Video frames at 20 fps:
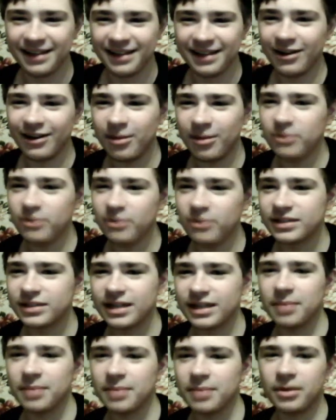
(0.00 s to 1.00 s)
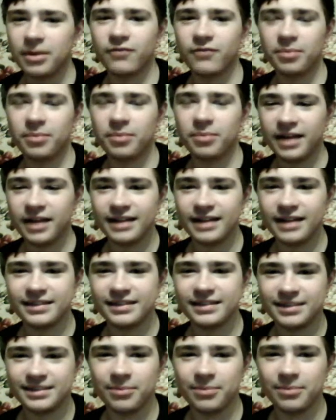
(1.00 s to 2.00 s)
most exciting playing football.
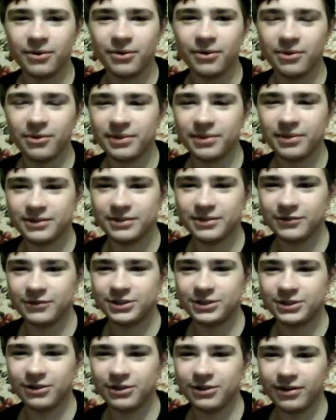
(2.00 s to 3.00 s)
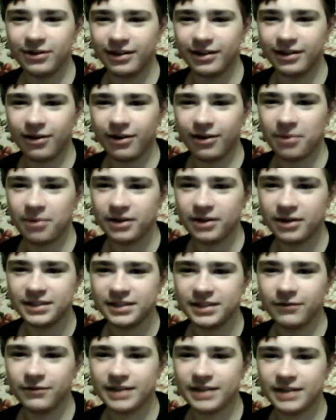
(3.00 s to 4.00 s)
Yes, Bodo Winter for sure. Nah, wide
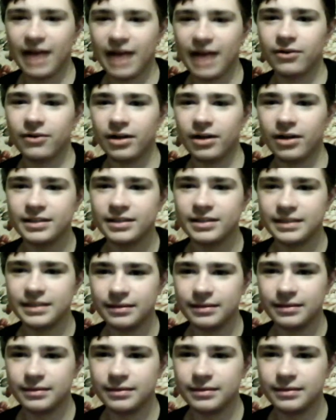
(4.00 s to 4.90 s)
receiver Tyler Hudson.